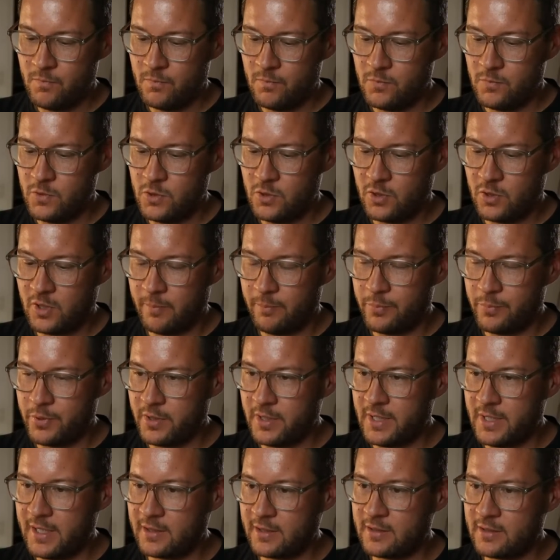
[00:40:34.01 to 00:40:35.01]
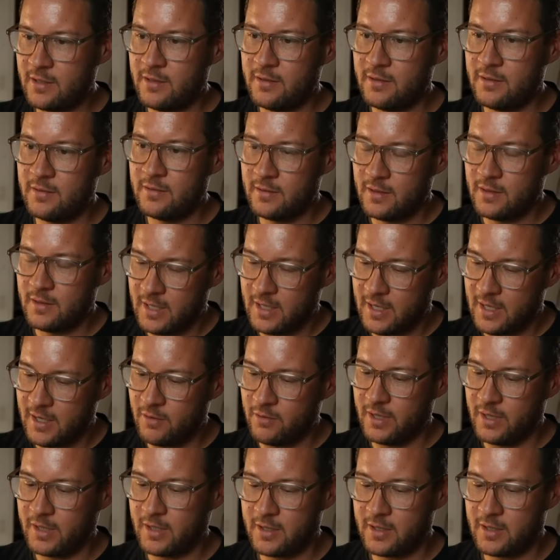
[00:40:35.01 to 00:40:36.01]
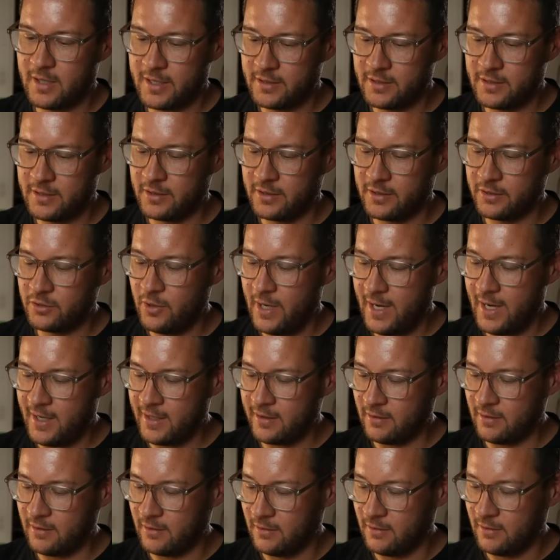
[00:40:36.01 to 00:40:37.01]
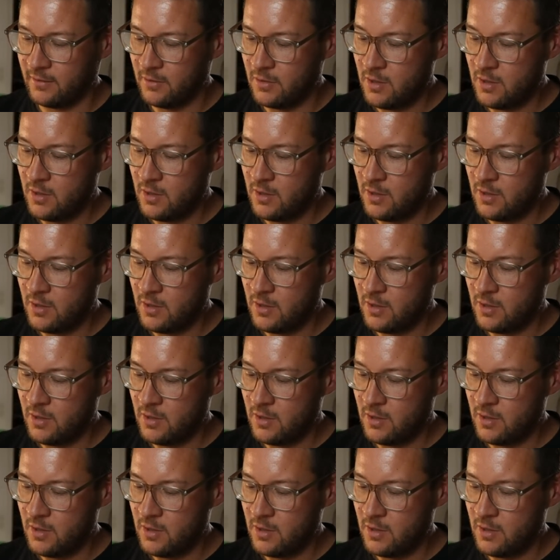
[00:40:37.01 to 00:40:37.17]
you can predict how the car is going to handle.